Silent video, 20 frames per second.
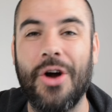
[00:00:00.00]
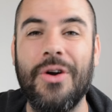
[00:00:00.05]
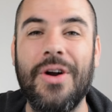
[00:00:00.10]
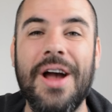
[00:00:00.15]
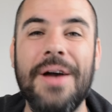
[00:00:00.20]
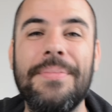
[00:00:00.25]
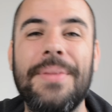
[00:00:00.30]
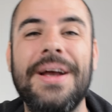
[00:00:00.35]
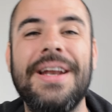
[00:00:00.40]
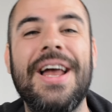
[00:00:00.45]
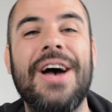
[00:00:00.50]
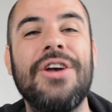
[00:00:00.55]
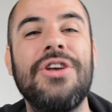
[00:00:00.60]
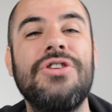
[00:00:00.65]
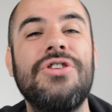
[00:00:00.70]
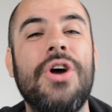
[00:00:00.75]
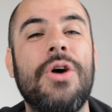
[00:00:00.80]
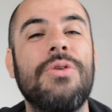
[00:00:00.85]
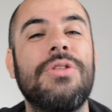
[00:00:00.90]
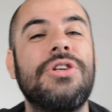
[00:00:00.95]
All right, by now
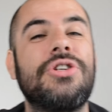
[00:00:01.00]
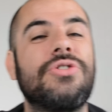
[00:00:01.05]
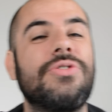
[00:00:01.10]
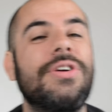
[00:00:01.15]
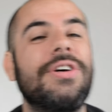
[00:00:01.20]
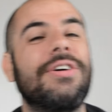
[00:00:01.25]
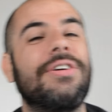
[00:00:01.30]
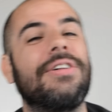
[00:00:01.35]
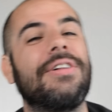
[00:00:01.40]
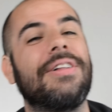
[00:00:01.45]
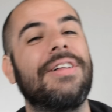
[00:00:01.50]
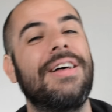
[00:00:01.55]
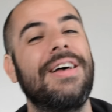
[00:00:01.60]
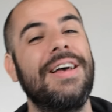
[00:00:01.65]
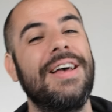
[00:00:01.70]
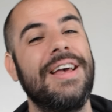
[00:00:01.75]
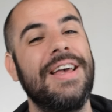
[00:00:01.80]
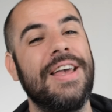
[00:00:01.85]
you know the drill.